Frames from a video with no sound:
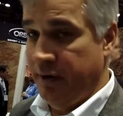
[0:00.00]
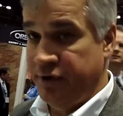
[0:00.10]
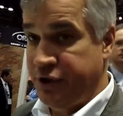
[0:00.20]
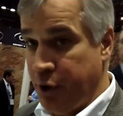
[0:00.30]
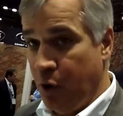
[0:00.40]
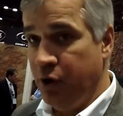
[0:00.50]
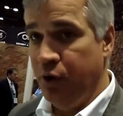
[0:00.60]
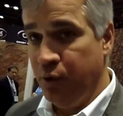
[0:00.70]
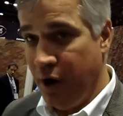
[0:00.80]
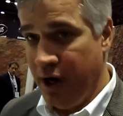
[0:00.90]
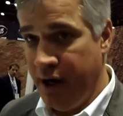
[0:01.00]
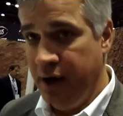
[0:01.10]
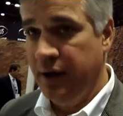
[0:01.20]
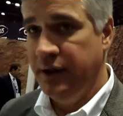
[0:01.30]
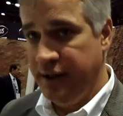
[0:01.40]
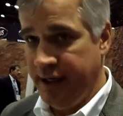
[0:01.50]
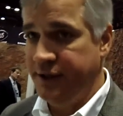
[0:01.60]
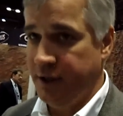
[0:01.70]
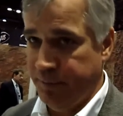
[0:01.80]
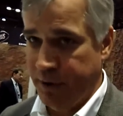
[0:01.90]
of shorter run
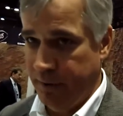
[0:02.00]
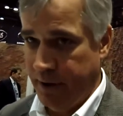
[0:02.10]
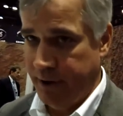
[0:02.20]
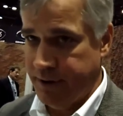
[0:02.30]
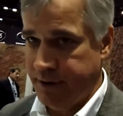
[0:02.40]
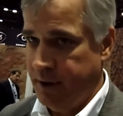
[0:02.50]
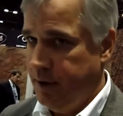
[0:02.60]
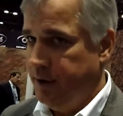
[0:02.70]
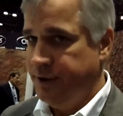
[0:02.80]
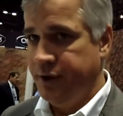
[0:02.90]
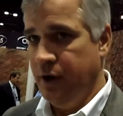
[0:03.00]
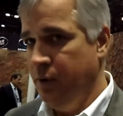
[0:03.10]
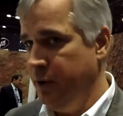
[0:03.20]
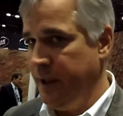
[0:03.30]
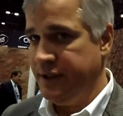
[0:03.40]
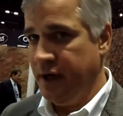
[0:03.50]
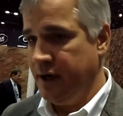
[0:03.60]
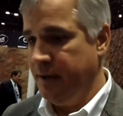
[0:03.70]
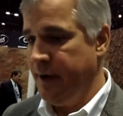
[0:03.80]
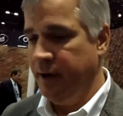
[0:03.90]
digital print runs. So when we
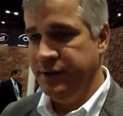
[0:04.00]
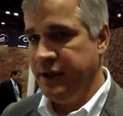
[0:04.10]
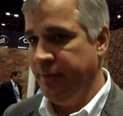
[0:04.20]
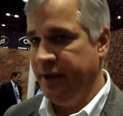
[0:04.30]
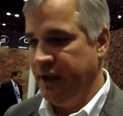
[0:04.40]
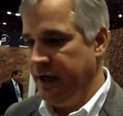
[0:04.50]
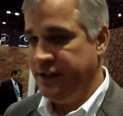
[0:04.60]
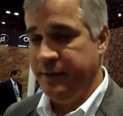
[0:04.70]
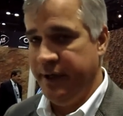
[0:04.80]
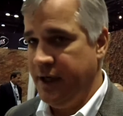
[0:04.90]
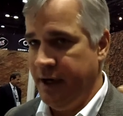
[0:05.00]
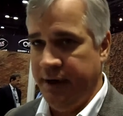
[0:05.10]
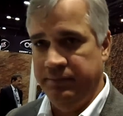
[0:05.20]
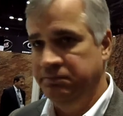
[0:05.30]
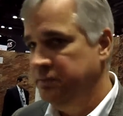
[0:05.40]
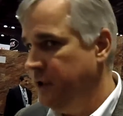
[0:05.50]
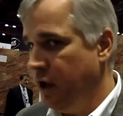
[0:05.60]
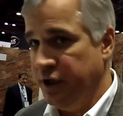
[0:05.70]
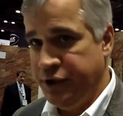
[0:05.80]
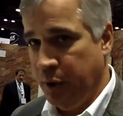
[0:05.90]
talk about something that needs to be done
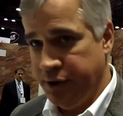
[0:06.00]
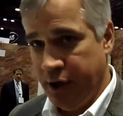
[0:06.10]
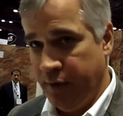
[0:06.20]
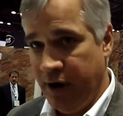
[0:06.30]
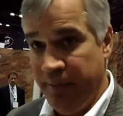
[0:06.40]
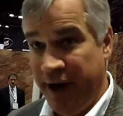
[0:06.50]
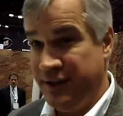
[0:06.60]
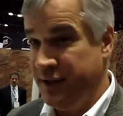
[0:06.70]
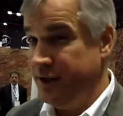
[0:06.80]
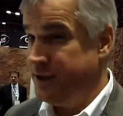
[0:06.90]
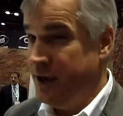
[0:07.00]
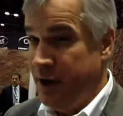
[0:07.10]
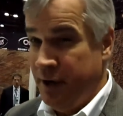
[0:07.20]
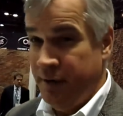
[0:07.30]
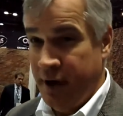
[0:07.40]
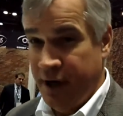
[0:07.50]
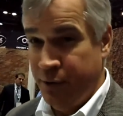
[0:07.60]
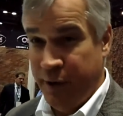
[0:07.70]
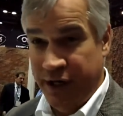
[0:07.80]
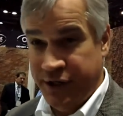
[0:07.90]
on a short turnaround basis,
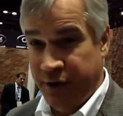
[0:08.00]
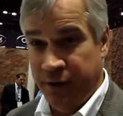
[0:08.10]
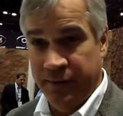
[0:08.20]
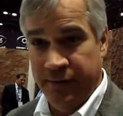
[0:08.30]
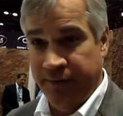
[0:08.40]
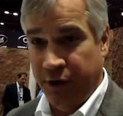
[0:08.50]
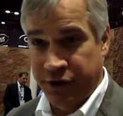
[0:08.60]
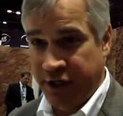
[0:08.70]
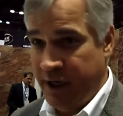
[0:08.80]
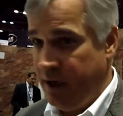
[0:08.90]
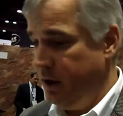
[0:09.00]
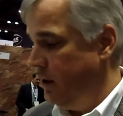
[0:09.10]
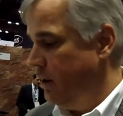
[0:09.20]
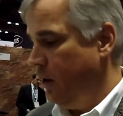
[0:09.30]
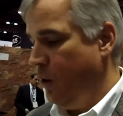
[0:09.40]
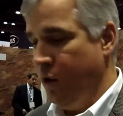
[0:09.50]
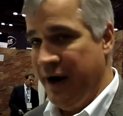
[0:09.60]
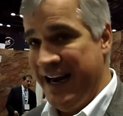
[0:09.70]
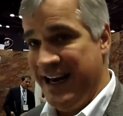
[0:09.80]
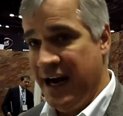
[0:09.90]
regional versioning,
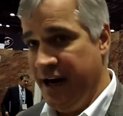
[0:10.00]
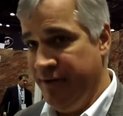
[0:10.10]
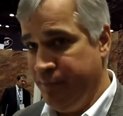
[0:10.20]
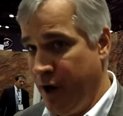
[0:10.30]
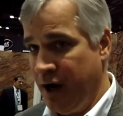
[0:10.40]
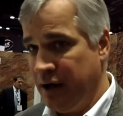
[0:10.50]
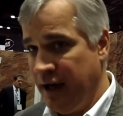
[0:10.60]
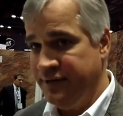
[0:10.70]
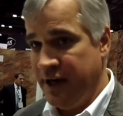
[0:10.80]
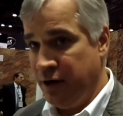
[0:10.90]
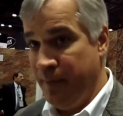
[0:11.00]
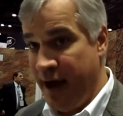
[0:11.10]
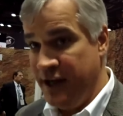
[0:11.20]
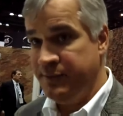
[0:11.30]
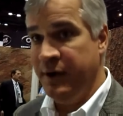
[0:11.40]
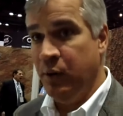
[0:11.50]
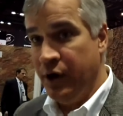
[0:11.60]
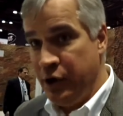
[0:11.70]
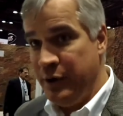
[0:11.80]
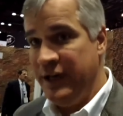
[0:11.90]
or any kind of product lifecycle management
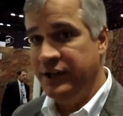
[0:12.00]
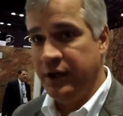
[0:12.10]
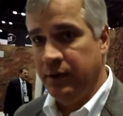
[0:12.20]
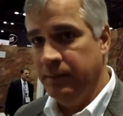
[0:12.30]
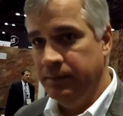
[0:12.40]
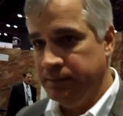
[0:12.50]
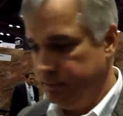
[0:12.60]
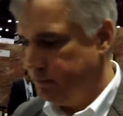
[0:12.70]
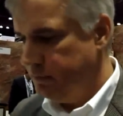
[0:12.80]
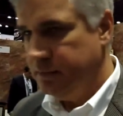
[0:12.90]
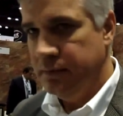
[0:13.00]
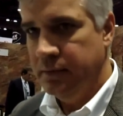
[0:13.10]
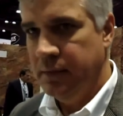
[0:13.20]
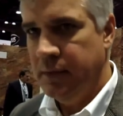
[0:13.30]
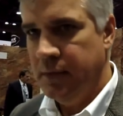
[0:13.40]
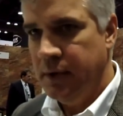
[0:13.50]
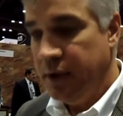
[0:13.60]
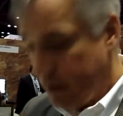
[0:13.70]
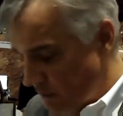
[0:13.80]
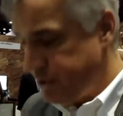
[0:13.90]
where you Oh my God, you can personalize on these things
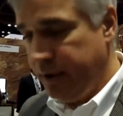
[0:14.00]
now.